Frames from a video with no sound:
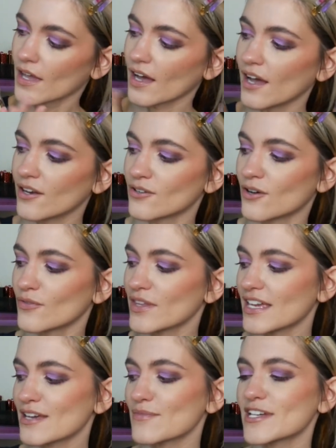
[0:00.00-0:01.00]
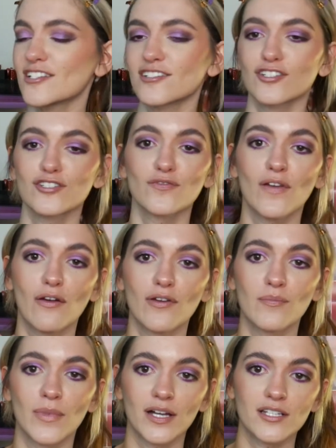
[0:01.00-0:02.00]
image is just very
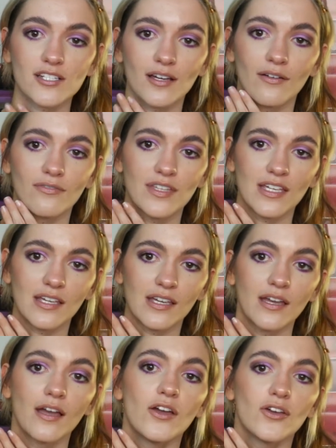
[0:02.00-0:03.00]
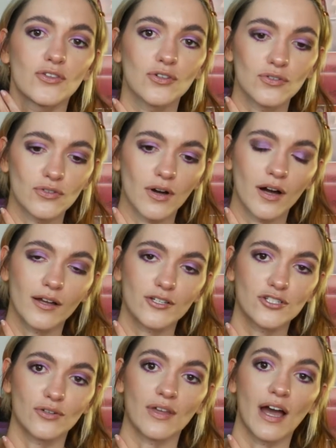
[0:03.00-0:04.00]
much of the Yu Yu
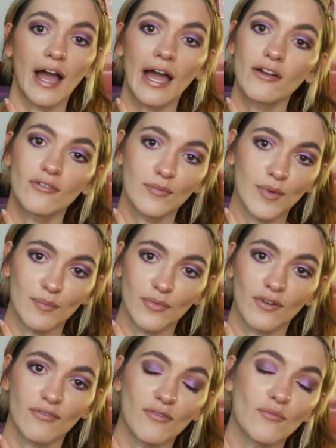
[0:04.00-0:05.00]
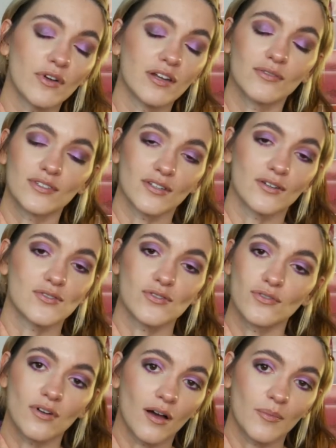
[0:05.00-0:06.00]
Hakusho that I remember from when it was on
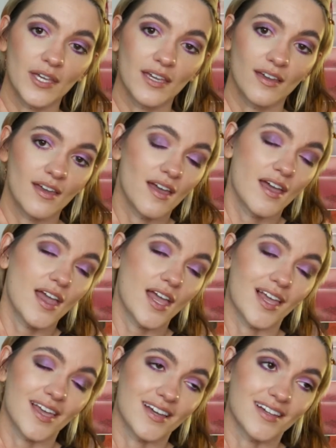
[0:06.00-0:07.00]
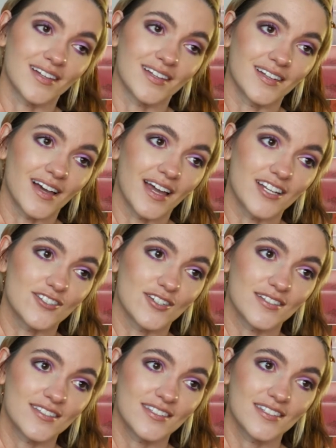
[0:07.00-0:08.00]
Toonami. And I
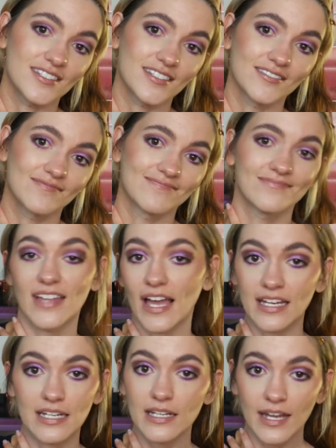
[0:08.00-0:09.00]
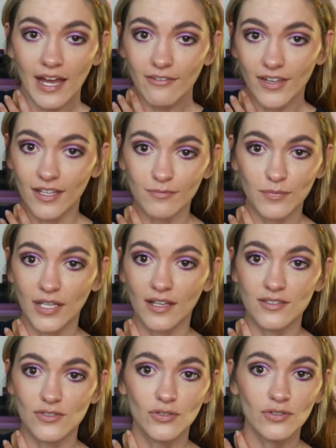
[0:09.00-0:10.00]
needed to have it
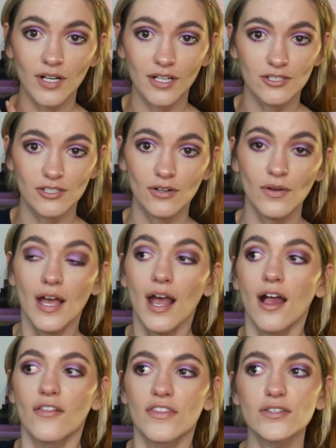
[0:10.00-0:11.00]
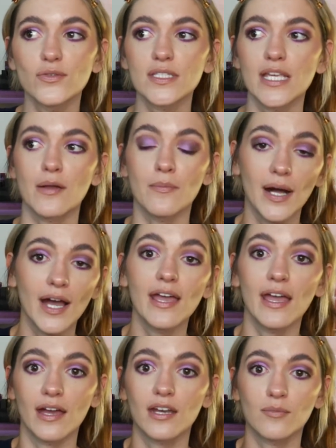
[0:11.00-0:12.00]
because Yu Yu Hakusho, this was like my
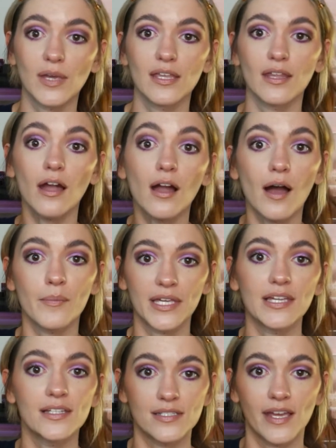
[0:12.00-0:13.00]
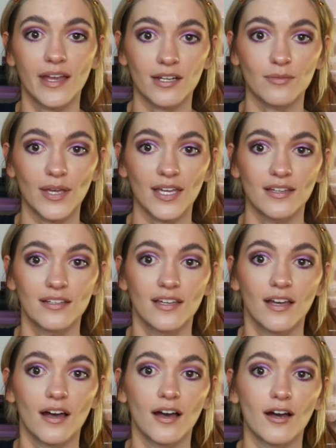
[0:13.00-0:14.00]
anime that got me into anime.
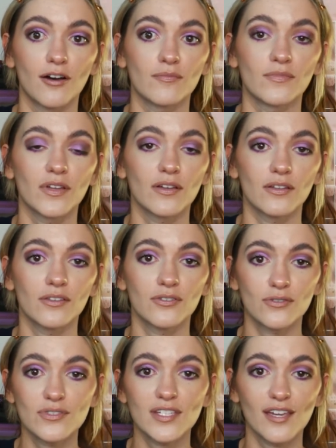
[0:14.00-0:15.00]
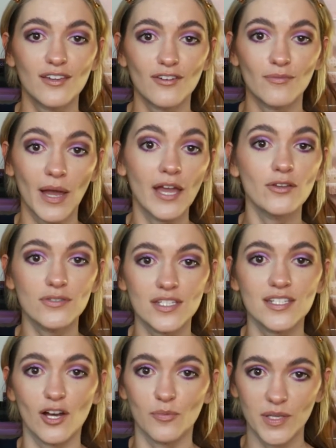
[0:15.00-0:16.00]
Yusuke Urami, I used to
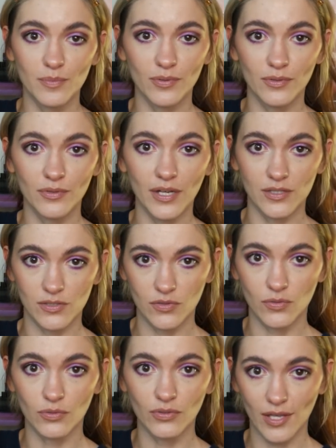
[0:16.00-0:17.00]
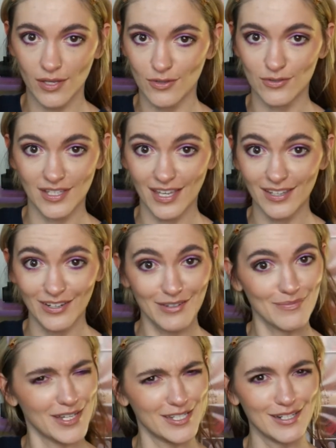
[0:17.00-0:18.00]
tell people at school that Yusuke
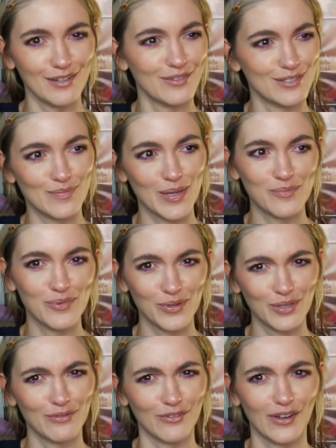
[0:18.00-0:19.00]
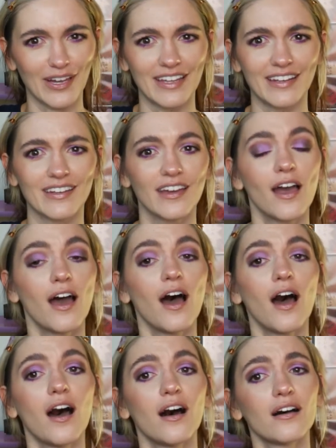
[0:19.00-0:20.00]
Urameshi was my boyfriend.
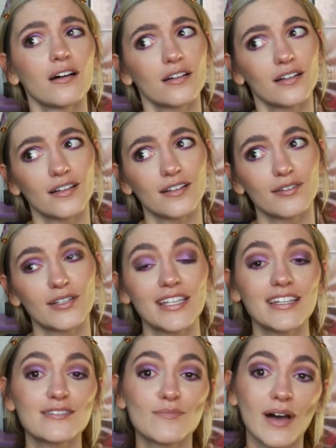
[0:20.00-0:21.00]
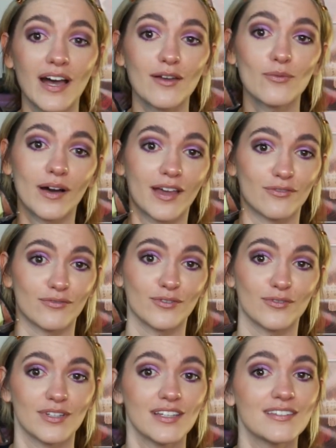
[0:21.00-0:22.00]
Oh, he's my
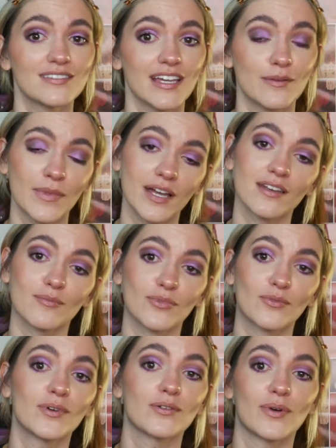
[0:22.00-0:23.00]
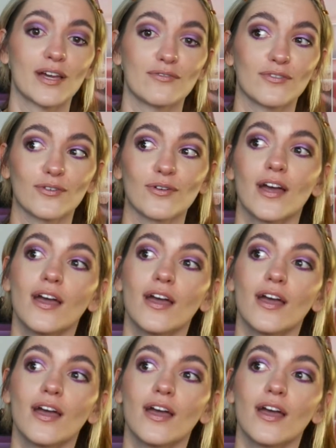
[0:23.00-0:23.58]
waifu. He's like my number one waifu.